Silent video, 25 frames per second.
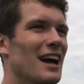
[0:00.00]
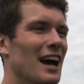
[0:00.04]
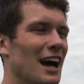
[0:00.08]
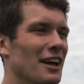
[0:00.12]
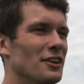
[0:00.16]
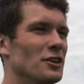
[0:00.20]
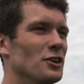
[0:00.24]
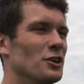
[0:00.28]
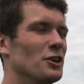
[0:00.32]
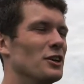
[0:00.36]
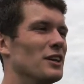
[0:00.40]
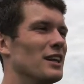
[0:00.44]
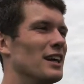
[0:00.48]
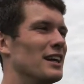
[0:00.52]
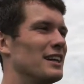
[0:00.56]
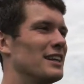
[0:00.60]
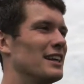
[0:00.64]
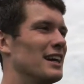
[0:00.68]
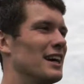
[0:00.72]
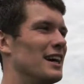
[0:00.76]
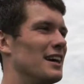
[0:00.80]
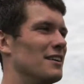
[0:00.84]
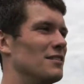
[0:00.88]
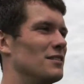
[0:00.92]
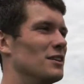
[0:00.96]
I knew that
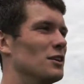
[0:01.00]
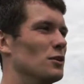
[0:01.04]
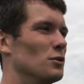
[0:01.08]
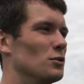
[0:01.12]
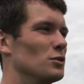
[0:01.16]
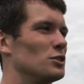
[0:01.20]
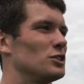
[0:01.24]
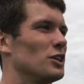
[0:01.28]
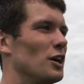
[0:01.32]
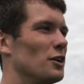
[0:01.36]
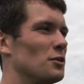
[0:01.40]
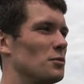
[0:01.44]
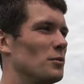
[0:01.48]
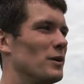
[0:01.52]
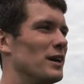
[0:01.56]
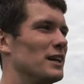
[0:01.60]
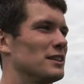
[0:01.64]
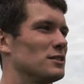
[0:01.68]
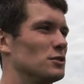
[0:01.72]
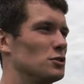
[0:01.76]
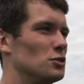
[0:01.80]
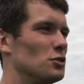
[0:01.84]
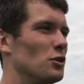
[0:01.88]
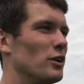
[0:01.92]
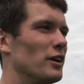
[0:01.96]
the South
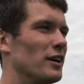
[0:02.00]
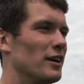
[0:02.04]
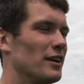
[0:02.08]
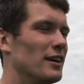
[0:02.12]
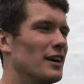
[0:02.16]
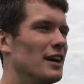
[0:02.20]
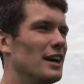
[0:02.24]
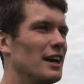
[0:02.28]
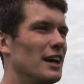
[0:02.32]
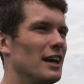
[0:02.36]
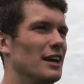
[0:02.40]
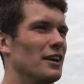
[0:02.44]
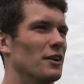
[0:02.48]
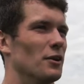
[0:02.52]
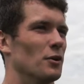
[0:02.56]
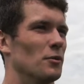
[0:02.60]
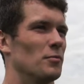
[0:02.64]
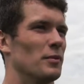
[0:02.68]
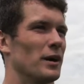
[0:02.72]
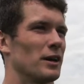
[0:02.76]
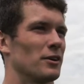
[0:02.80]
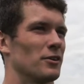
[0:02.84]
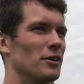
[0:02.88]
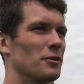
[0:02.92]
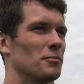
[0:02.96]
West is sort of a
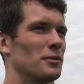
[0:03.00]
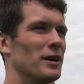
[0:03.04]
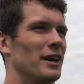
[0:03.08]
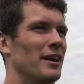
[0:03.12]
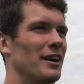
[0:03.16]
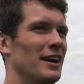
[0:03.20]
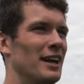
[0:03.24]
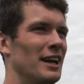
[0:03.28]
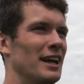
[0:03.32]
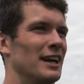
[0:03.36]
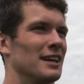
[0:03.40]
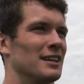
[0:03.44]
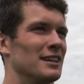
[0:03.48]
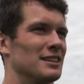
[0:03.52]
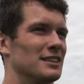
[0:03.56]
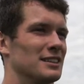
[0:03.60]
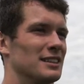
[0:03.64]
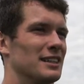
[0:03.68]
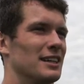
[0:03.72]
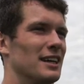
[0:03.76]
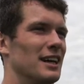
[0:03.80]
big rugby area in England,